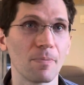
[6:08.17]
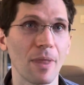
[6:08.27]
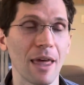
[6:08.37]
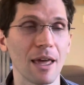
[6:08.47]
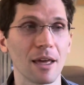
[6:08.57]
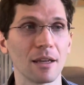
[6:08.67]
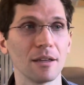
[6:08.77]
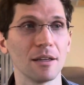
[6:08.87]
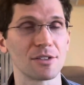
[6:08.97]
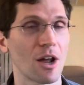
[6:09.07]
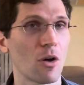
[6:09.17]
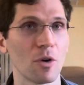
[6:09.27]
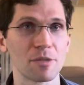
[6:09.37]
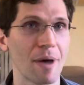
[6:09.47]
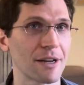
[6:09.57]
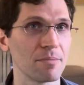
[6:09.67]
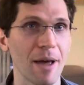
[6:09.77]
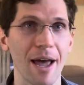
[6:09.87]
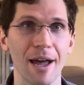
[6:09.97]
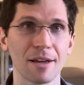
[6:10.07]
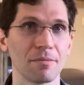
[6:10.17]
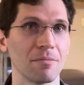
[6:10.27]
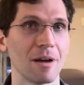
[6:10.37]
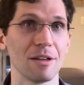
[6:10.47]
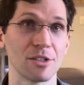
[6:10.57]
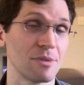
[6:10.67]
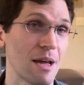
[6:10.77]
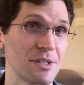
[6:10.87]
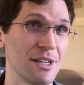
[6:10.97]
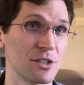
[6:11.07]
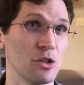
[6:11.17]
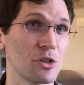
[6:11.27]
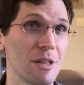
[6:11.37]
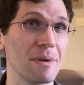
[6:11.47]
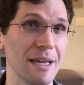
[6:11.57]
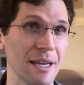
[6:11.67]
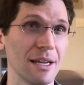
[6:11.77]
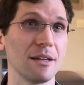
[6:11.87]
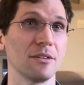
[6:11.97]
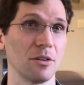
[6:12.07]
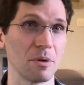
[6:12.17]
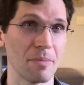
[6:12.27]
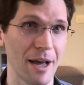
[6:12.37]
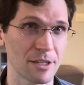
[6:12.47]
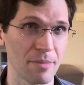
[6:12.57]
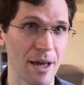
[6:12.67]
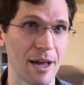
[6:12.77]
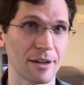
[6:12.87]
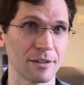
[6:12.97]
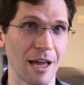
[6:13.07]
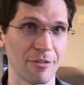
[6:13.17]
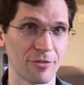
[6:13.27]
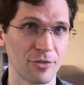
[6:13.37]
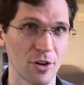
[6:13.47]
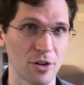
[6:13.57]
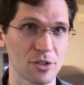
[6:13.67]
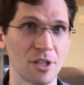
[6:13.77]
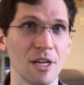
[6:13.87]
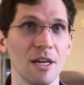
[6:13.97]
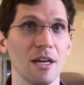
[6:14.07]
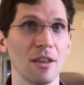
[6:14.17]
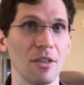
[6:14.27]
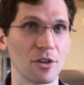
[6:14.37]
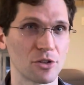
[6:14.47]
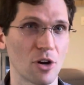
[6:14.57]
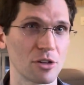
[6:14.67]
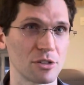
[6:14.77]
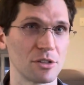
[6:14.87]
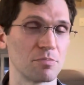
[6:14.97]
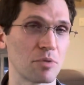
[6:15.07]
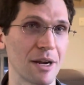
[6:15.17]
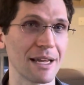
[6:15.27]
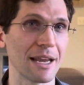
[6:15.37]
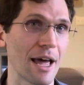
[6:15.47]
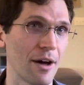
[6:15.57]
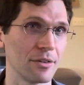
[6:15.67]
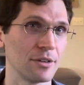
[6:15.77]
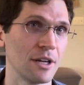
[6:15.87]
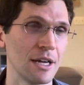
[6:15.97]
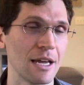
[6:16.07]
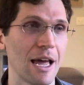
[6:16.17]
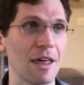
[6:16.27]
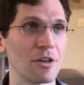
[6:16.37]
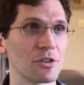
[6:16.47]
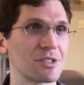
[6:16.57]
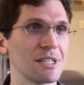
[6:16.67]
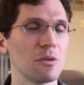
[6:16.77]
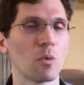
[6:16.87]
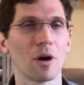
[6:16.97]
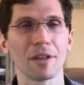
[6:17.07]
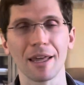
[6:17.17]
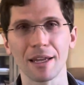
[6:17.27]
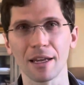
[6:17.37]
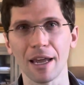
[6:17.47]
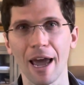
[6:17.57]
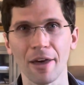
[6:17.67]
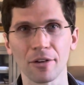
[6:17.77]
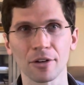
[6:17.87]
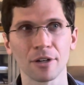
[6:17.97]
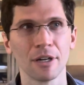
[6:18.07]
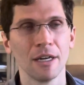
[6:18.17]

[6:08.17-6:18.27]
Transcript: And it's not always back to back. Sometimes it is. Usually in the beginning, they'll be back to back at first, and then they'll start spreading it out and they'll see what they can gather.